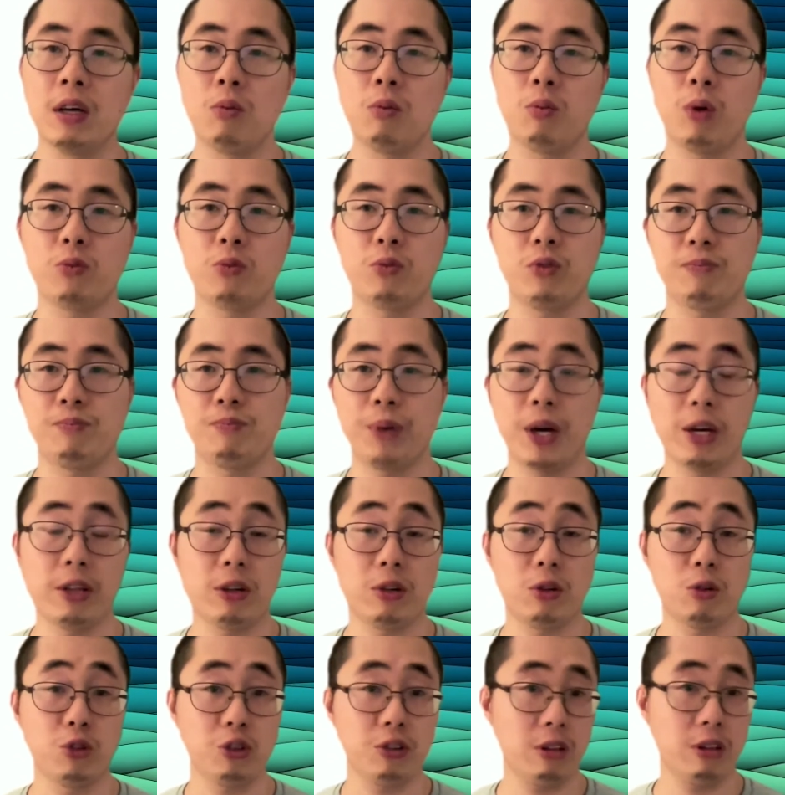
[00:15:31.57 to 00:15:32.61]
one with better
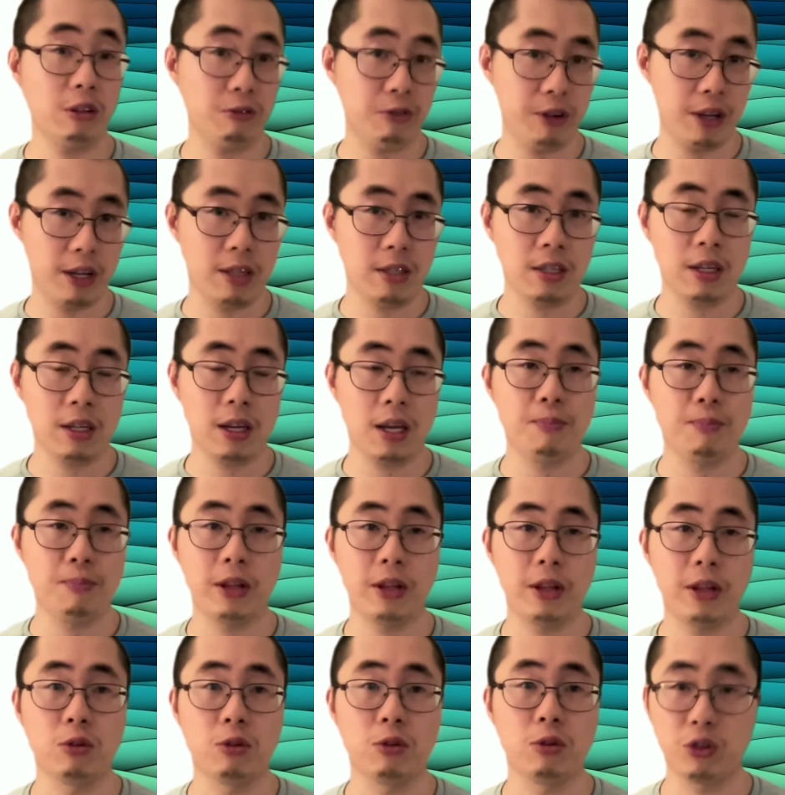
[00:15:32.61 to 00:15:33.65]
user interface and
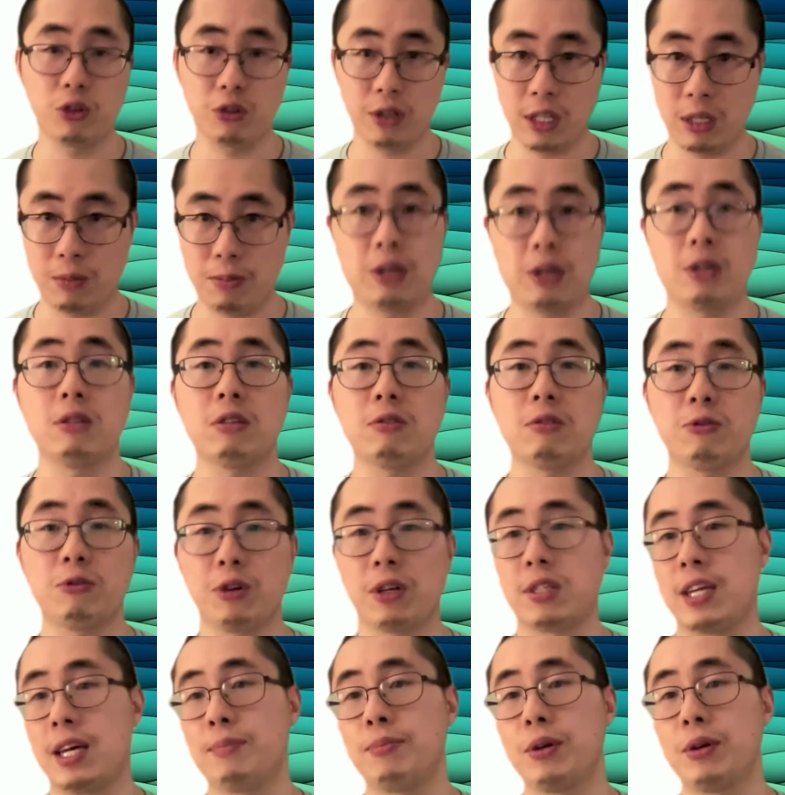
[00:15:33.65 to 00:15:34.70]
better user experience, for
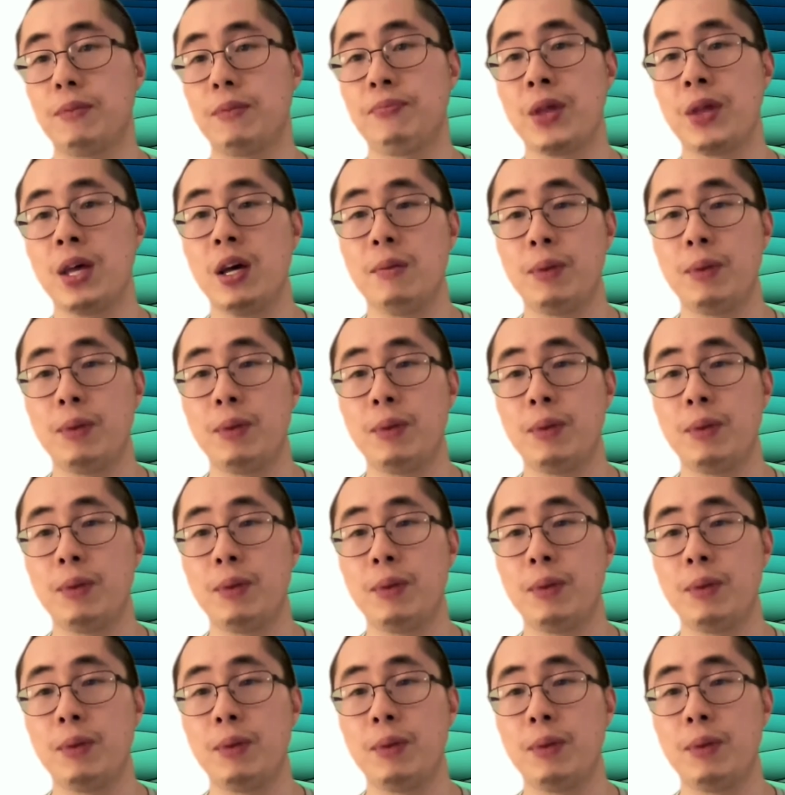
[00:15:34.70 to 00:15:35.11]
example,